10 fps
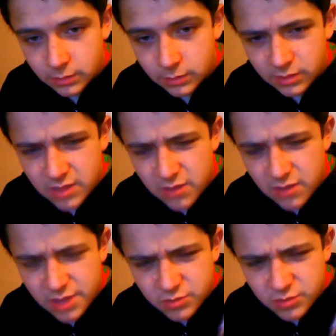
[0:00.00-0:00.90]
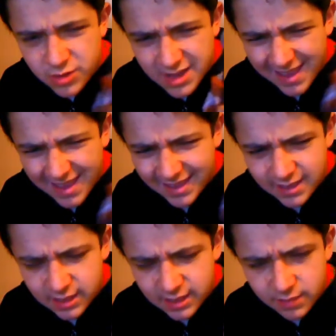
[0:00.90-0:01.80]
Now this one,
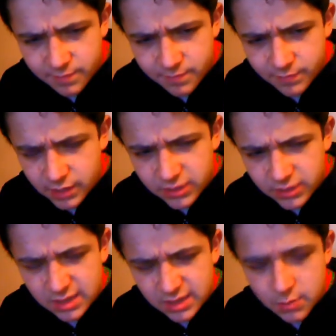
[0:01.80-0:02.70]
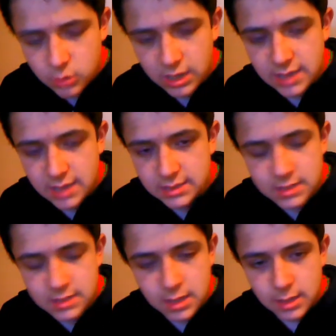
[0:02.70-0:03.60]
I think in most cases,
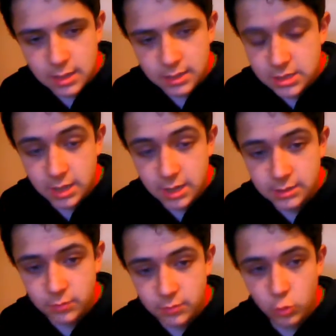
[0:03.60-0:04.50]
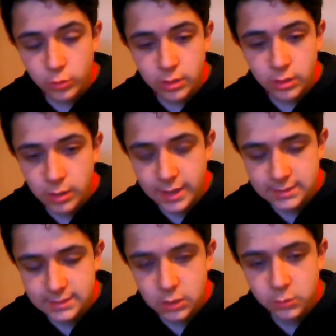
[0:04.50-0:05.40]
it's not as important as
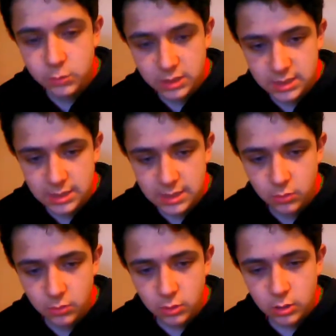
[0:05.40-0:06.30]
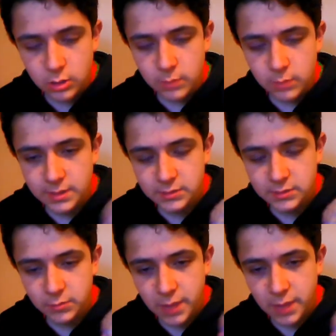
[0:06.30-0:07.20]
sculpted detail. Because with
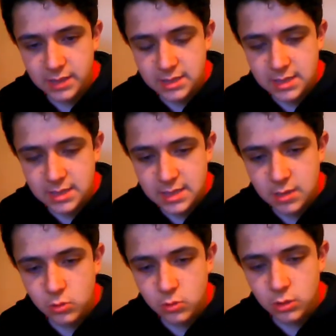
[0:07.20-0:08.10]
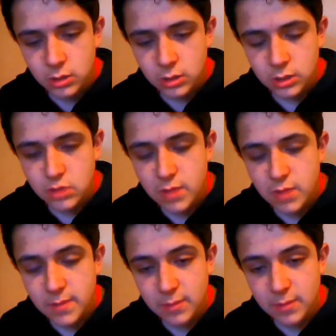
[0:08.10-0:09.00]
painted detail, you might
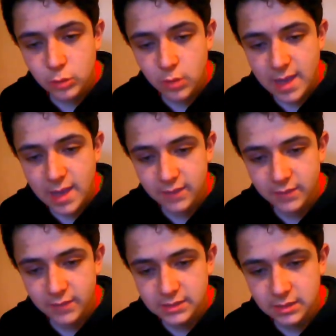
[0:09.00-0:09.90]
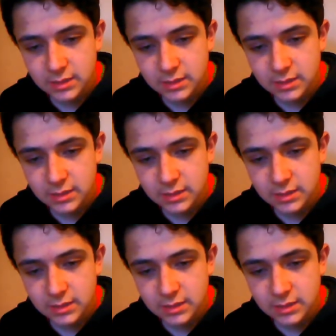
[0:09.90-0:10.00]
be able to go back and fix it.